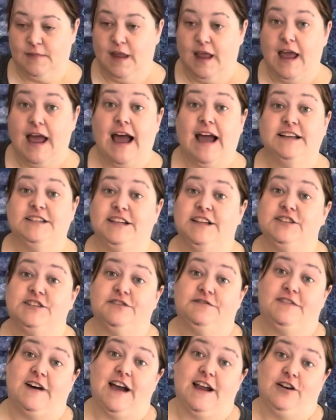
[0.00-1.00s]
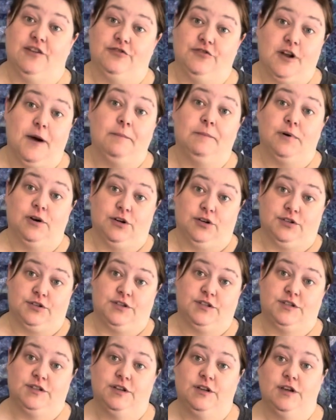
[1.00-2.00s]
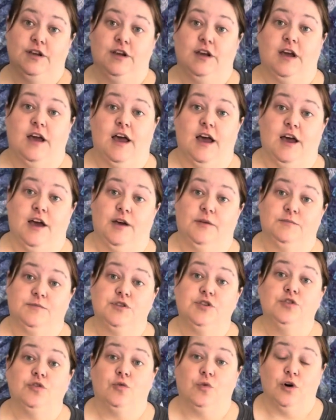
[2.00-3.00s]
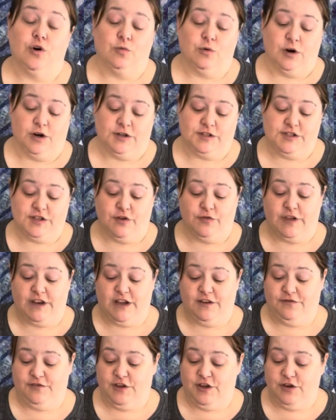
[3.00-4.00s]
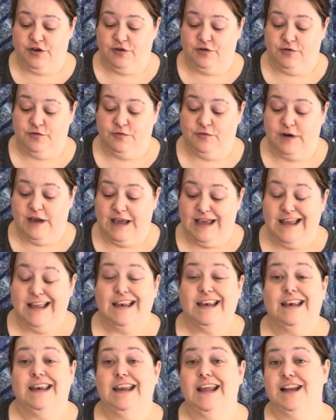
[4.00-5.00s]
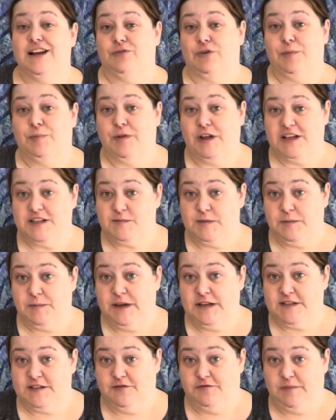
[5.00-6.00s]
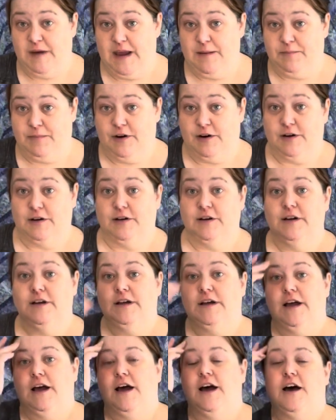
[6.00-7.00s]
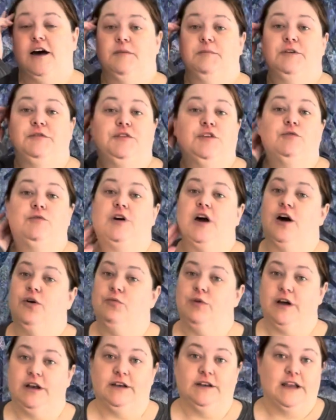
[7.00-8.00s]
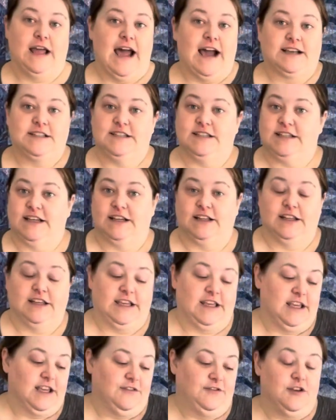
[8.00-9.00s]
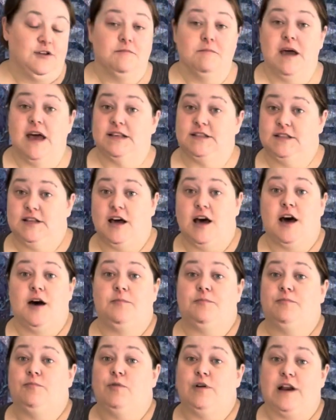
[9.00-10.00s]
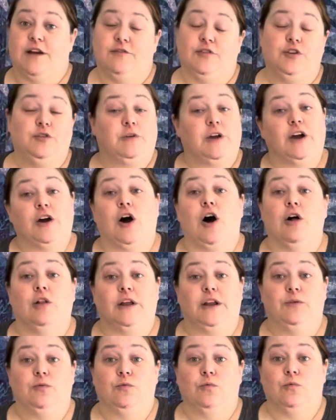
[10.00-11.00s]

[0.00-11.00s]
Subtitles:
identifier numbers to QuiltWorks, so that if you need a replacement piece of paper, if you cut one accidentally, if you mess up, whatever, you can call and